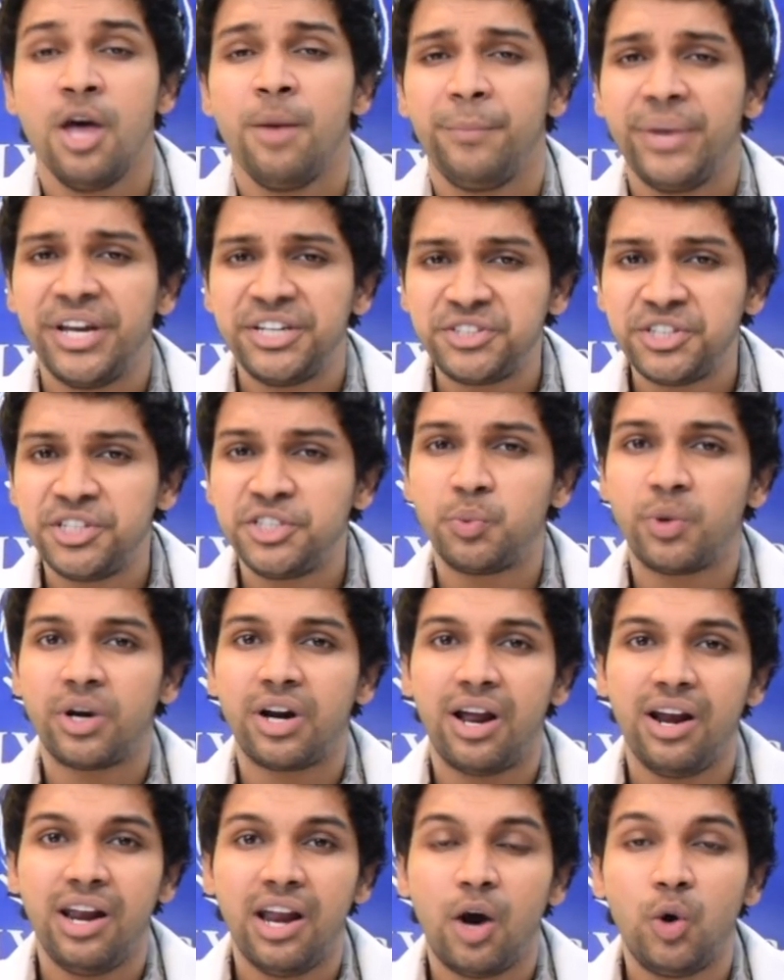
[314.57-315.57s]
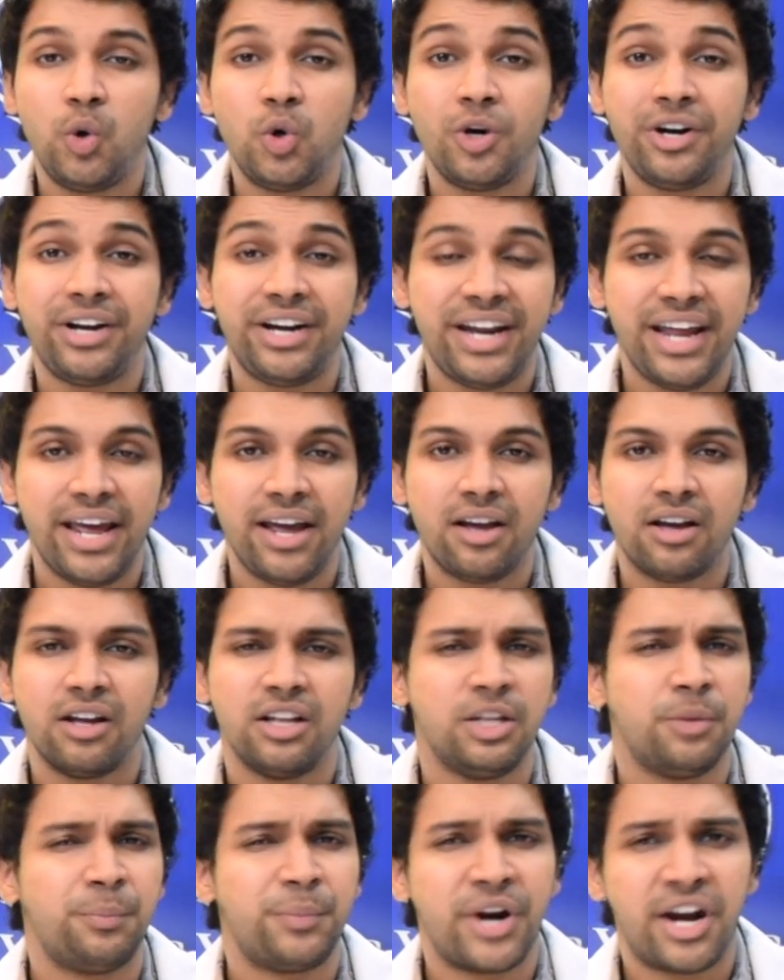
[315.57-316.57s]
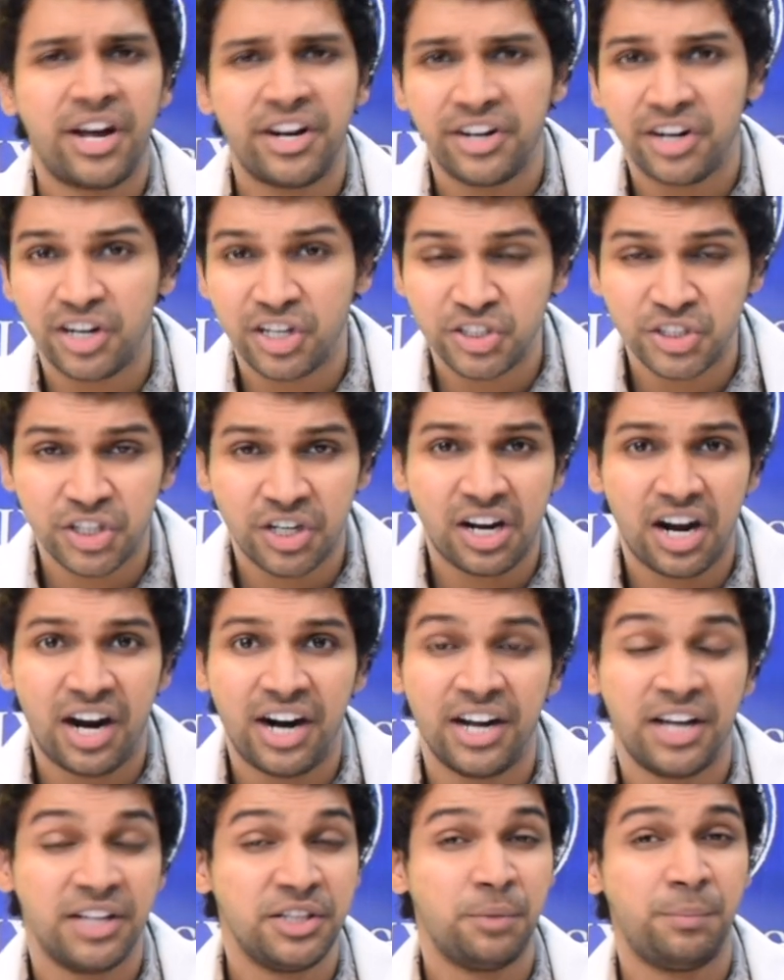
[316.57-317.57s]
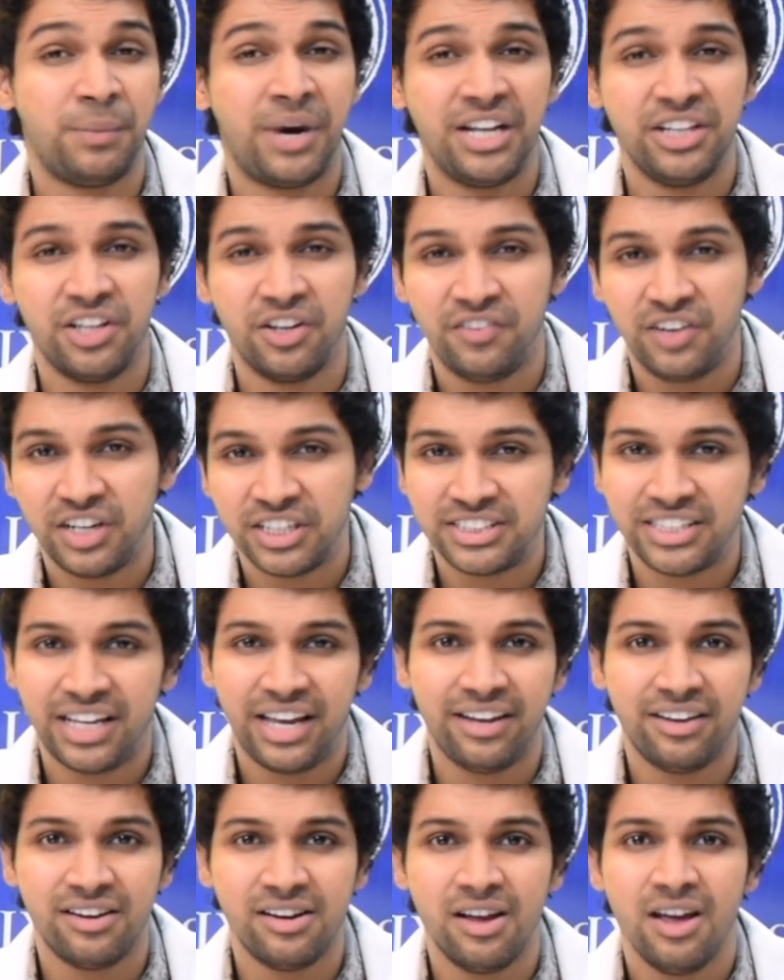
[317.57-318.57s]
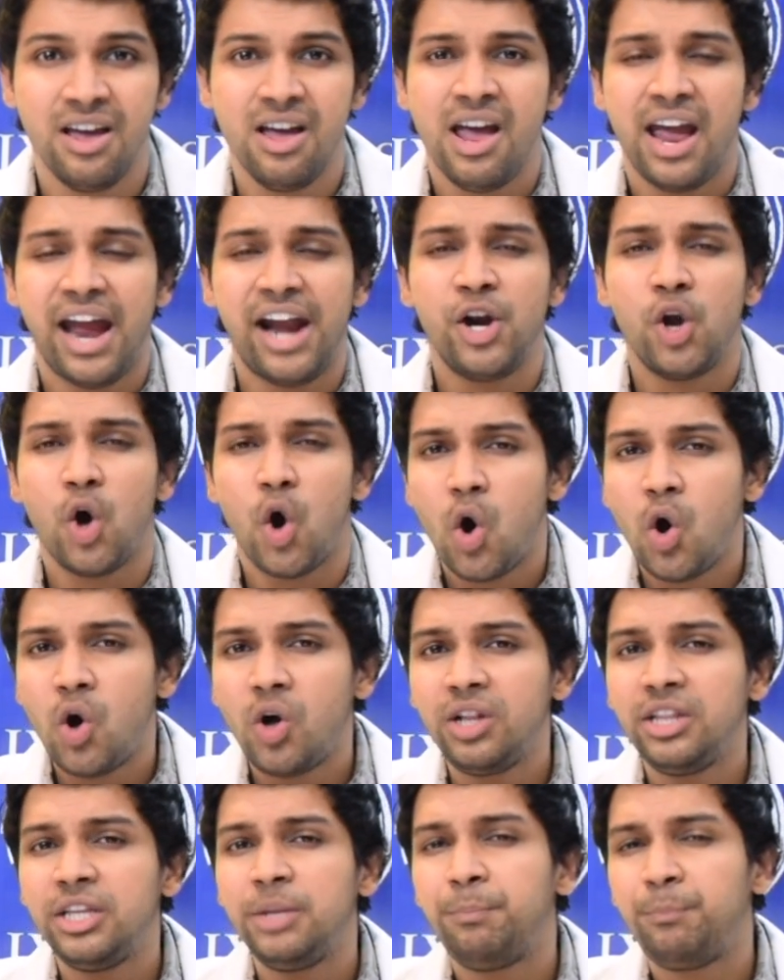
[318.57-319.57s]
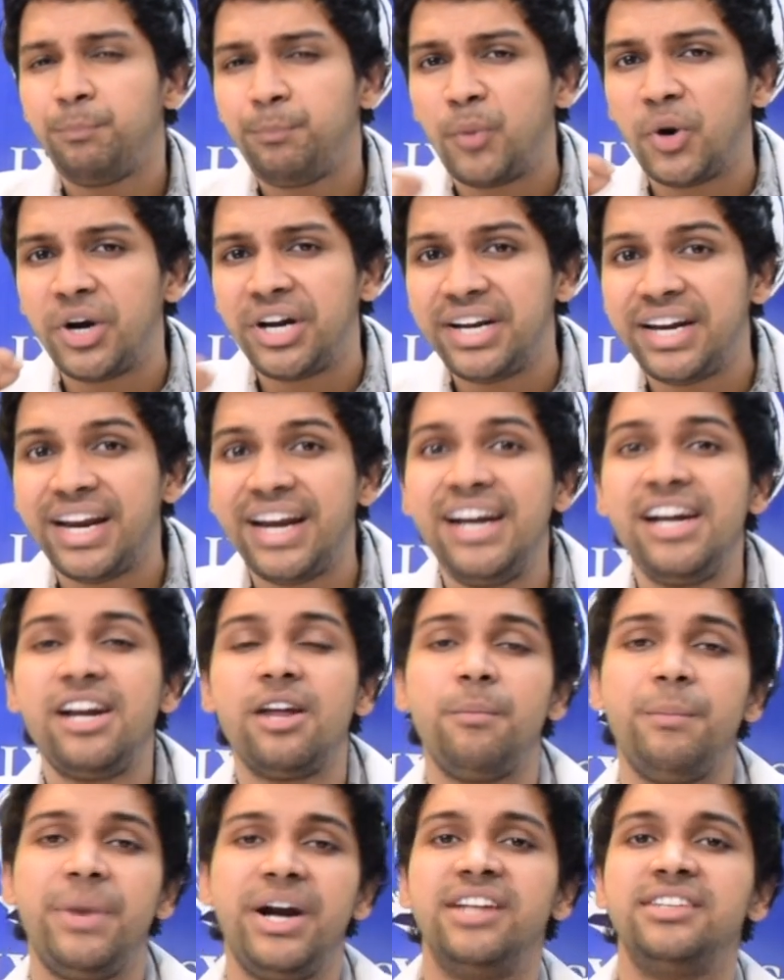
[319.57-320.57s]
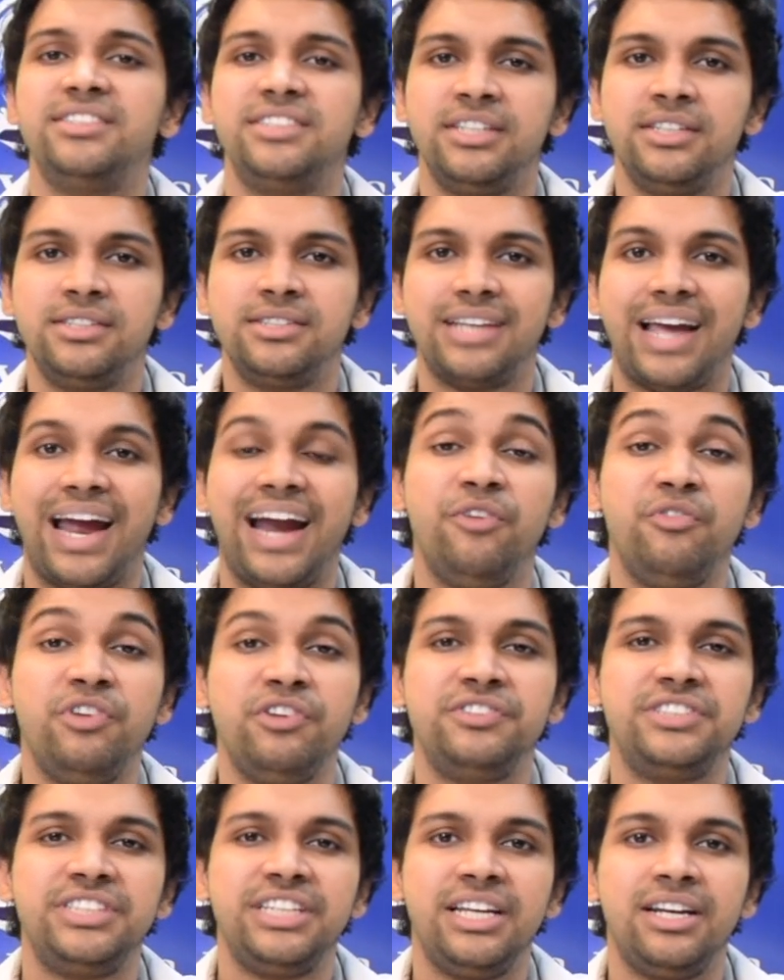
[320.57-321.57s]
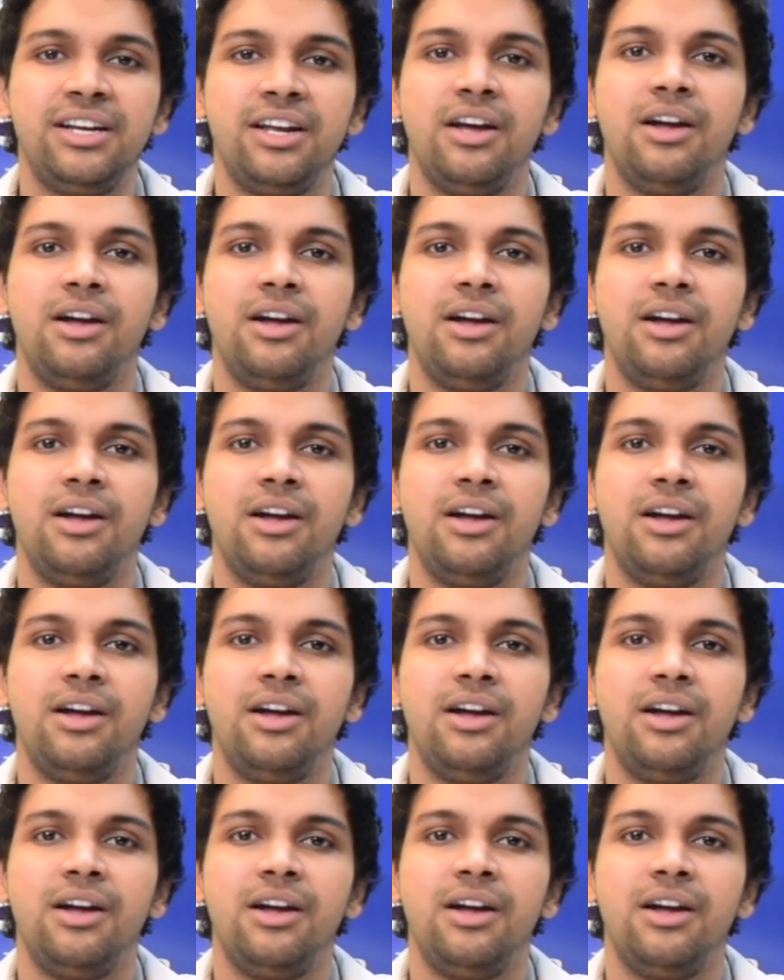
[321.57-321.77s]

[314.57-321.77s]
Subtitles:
patients were allowed to take the Prana Rakshak Kada, the Madhav Rasayan, and all the potent medicines, and we've seen